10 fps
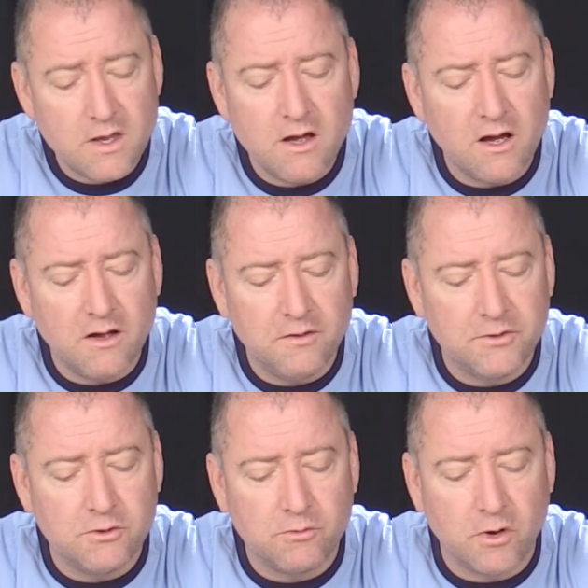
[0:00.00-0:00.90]

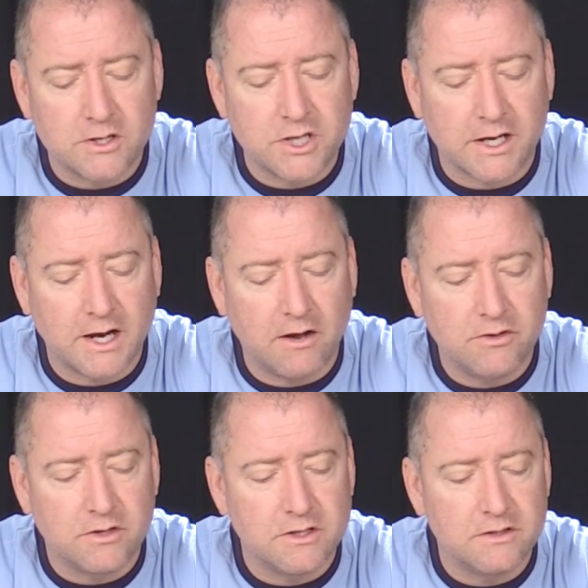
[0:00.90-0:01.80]
If you want to check it
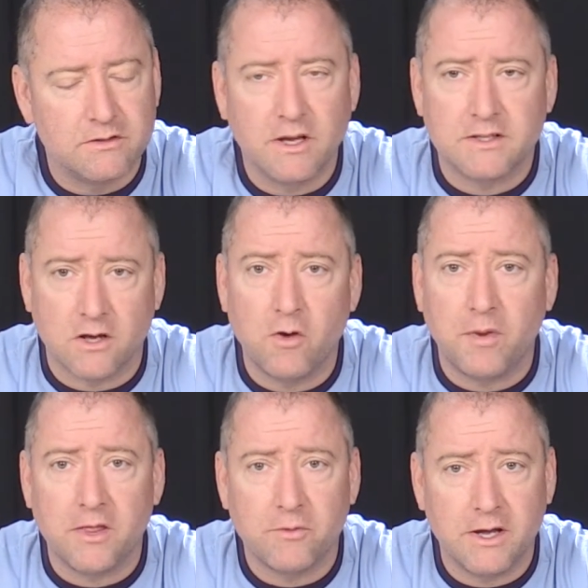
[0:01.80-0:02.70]
out, you can. Oh,
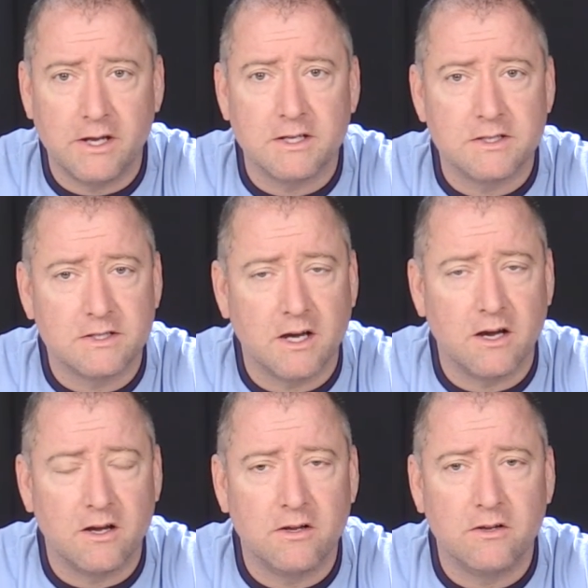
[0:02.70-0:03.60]
by the way, it is
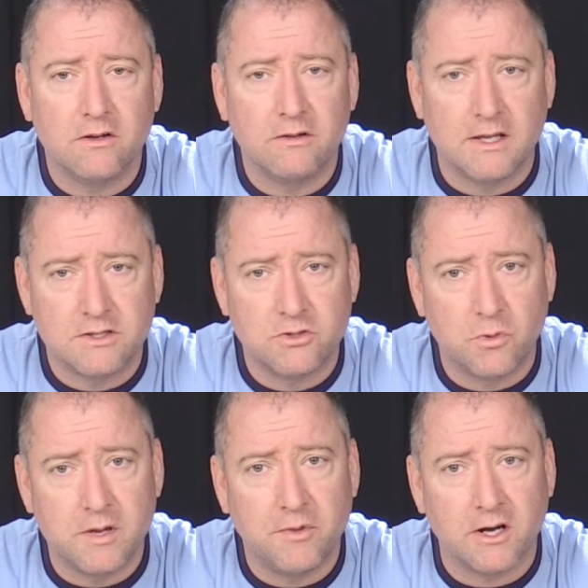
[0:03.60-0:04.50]
less than
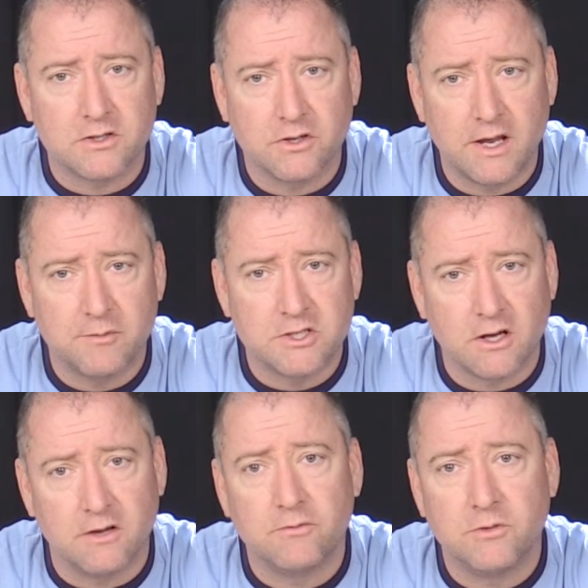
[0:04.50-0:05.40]
$20 on
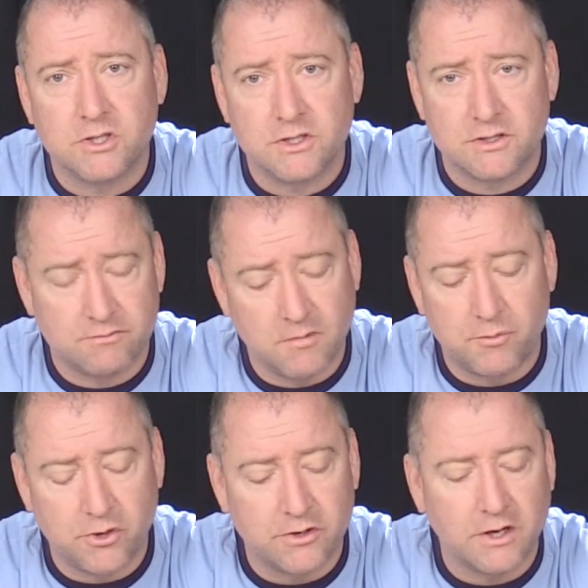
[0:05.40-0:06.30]
Amazon, which is
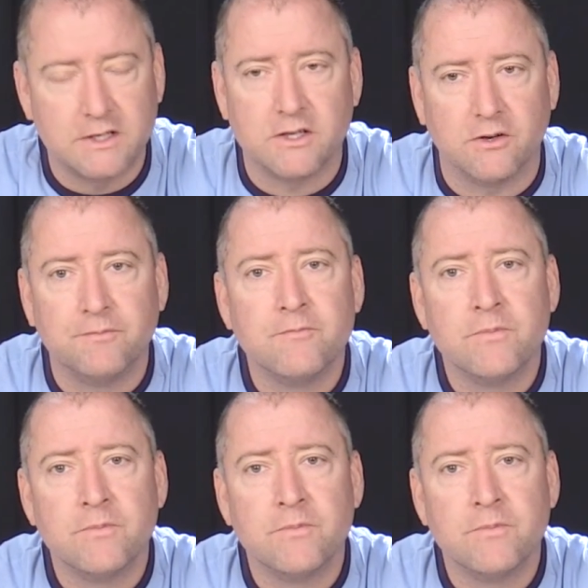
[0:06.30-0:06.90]
a pretty great deal.